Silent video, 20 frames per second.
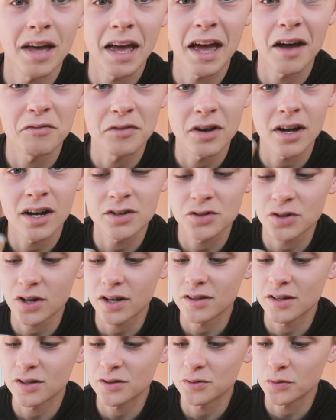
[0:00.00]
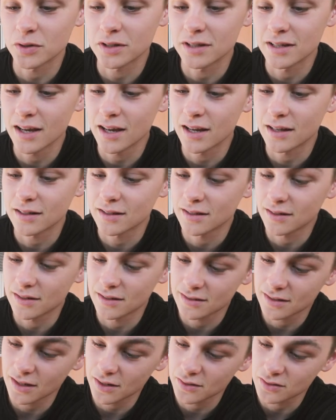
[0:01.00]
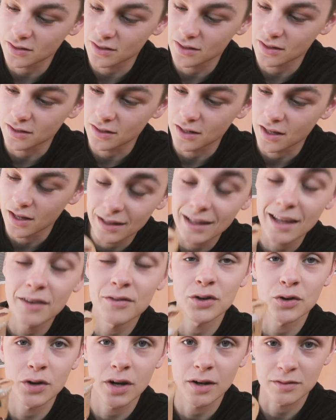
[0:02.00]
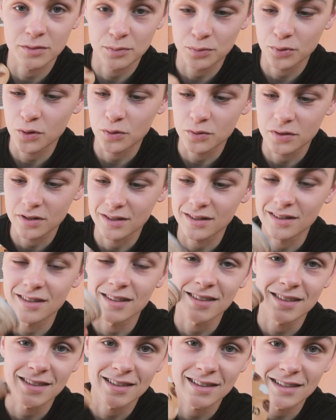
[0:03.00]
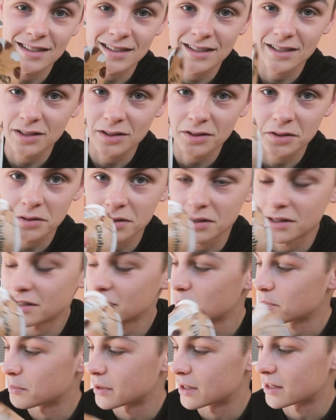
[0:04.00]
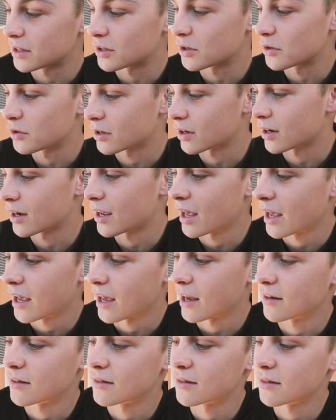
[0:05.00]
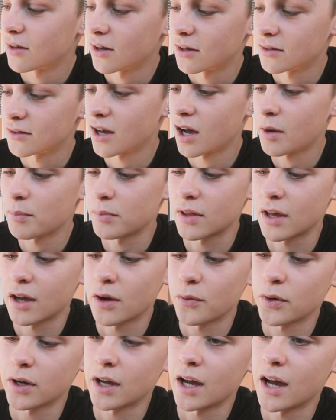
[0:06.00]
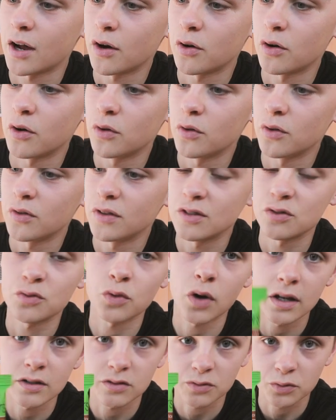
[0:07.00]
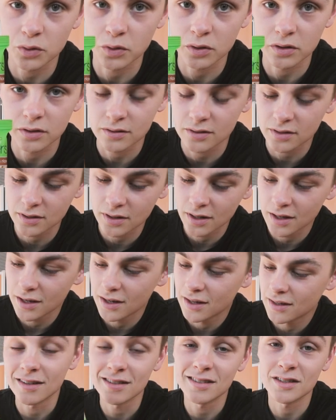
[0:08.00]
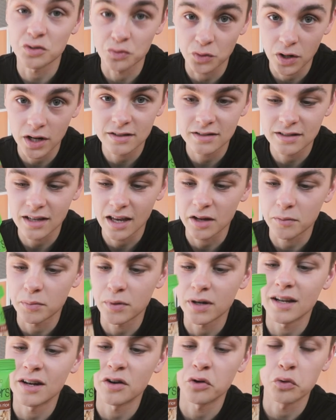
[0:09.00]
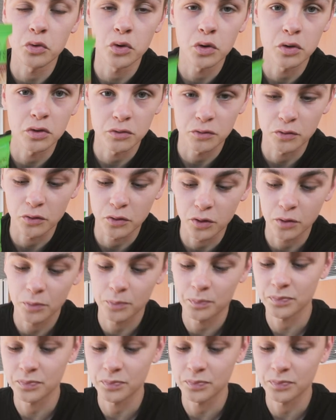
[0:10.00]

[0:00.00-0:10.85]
Have not tried this one yet. This sounds good. 11 grams of protein There's a little, little bitty yogurt. And on top of that, we got these rice rollers. This is rice cake, but in a roller form.